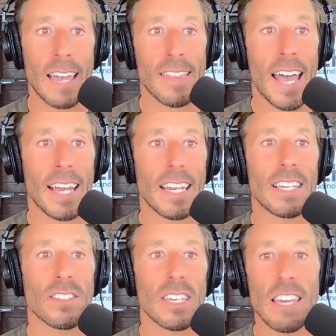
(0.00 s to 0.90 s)
And that
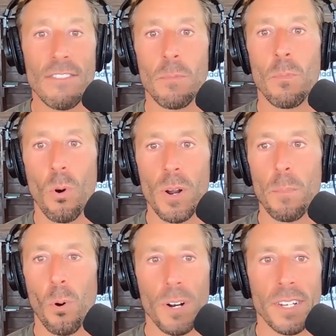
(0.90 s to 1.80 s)
is even more
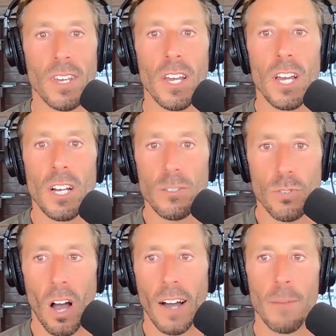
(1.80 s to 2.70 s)
important to
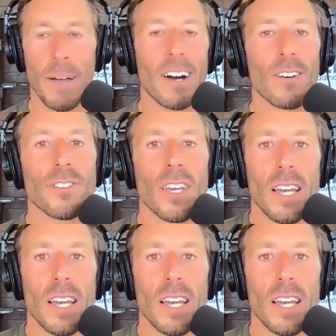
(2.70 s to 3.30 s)
talk about